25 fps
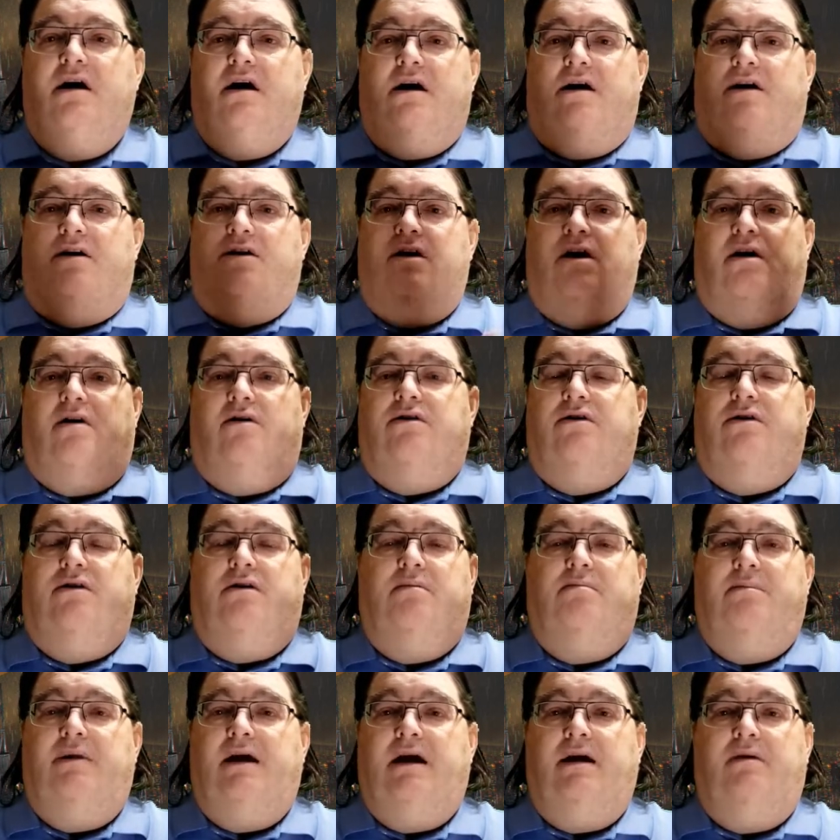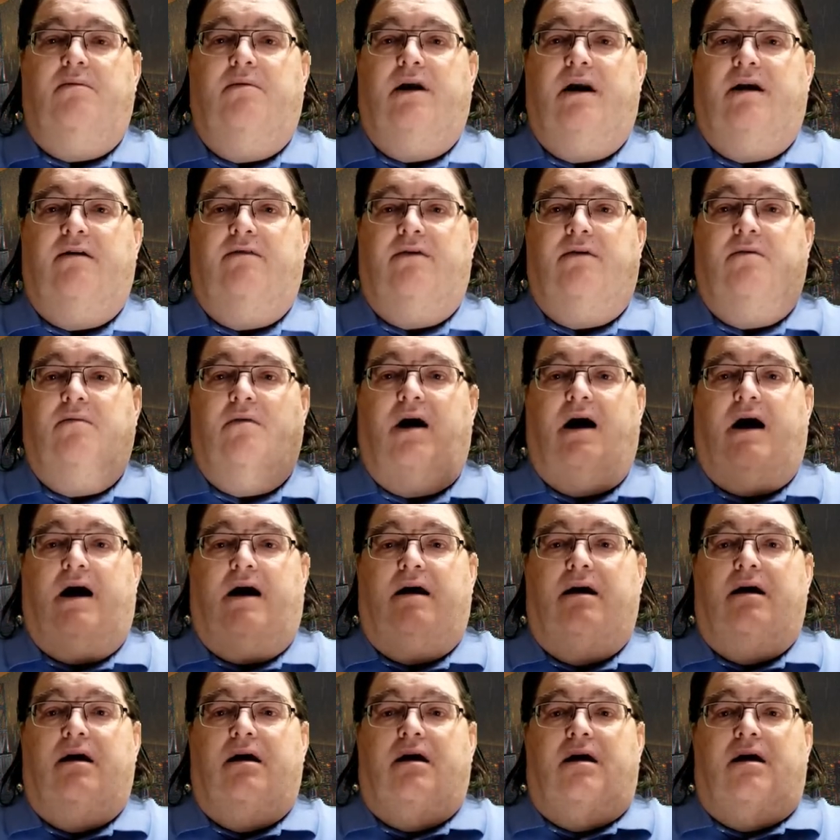No, you can be whatever you want